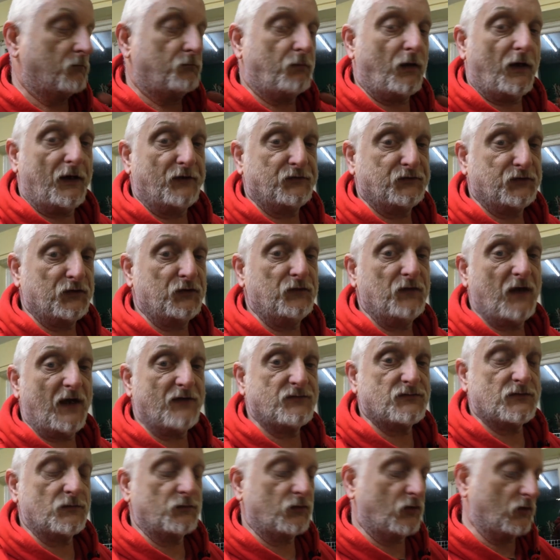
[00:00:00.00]
but I do
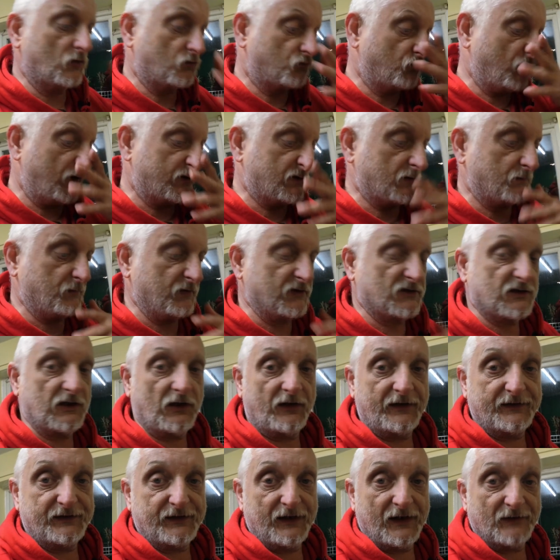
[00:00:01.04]
have some good recipes
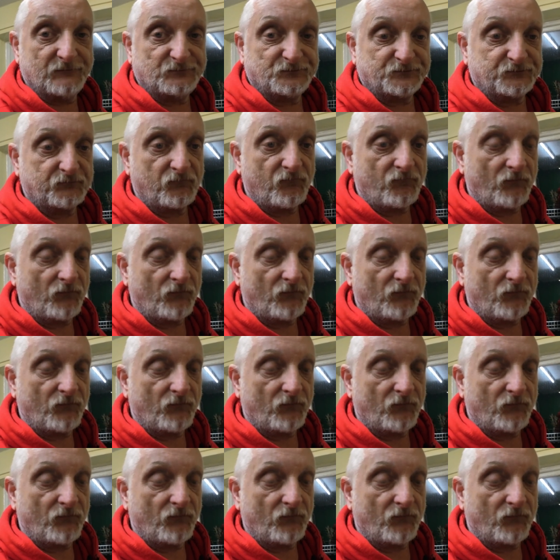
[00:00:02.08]
lined up,